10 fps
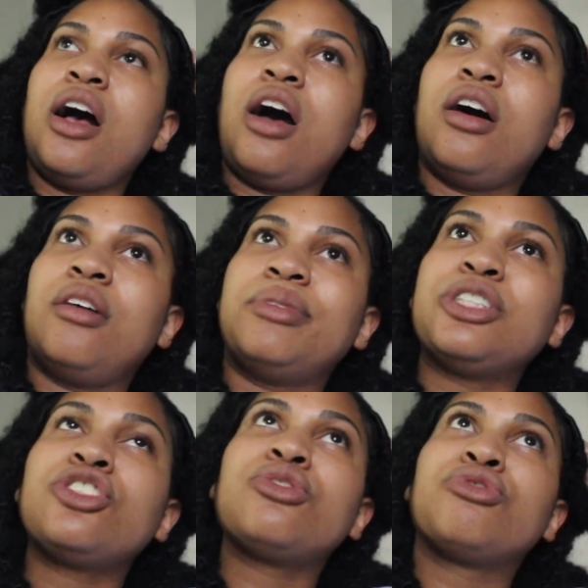um,
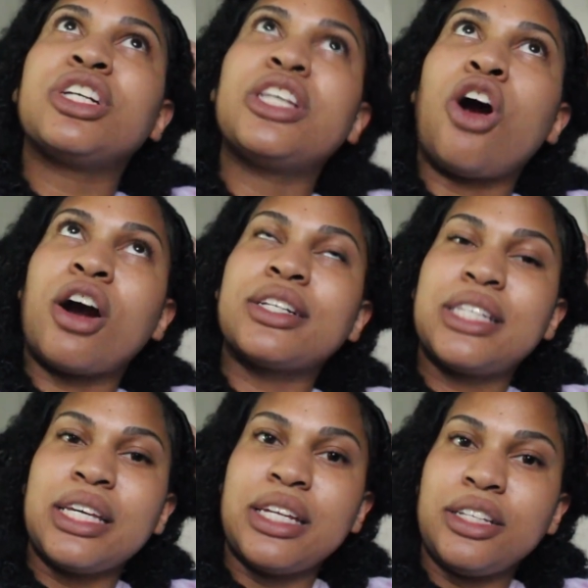it's just really hard
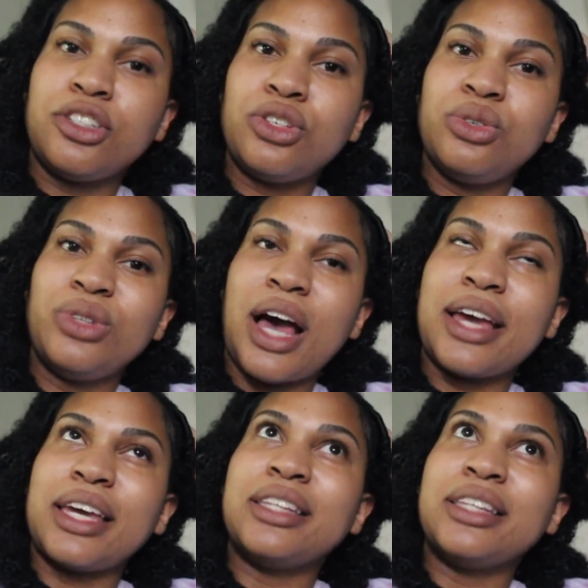to get into, like,